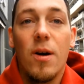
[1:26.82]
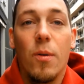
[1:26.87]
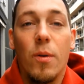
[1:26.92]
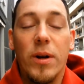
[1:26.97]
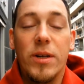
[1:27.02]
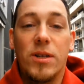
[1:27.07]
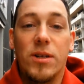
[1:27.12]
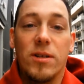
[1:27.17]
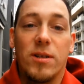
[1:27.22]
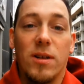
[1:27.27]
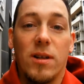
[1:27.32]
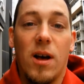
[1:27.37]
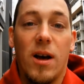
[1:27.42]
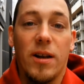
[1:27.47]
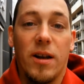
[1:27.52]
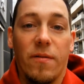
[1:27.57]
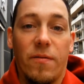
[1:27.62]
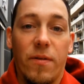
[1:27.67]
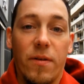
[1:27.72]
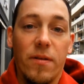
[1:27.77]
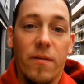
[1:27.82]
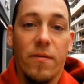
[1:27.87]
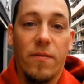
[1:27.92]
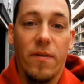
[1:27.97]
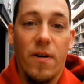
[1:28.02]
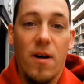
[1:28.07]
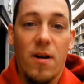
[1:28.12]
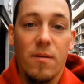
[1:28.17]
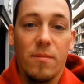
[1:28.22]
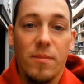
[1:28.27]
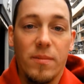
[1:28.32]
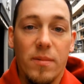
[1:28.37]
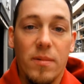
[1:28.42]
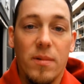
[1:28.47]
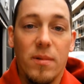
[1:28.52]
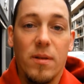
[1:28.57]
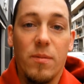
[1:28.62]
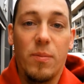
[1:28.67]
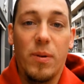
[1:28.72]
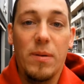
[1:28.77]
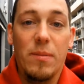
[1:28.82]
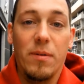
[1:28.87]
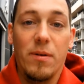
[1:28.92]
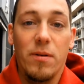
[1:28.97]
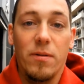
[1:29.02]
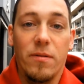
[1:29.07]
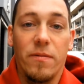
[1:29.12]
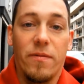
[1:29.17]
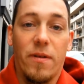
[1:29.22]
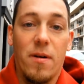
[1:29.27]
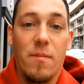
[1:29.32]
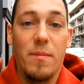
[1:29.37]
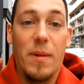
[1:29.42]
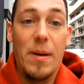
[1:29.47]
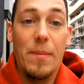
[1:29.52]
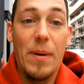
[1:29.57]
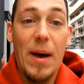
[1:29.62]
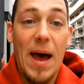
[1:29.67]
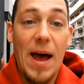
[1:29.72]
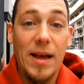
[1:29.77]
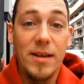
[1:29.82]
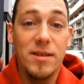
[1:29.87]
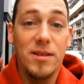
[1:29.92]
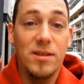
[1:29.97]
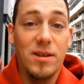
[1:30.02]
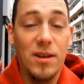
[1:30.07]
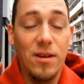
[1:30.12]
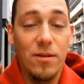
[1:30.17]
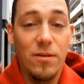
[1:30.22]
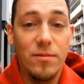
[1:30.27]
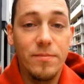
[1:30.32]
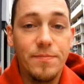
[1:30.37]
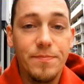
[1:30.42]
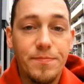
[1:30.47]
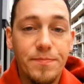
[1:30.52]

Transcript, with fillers: which is a lot different from the people from my past too.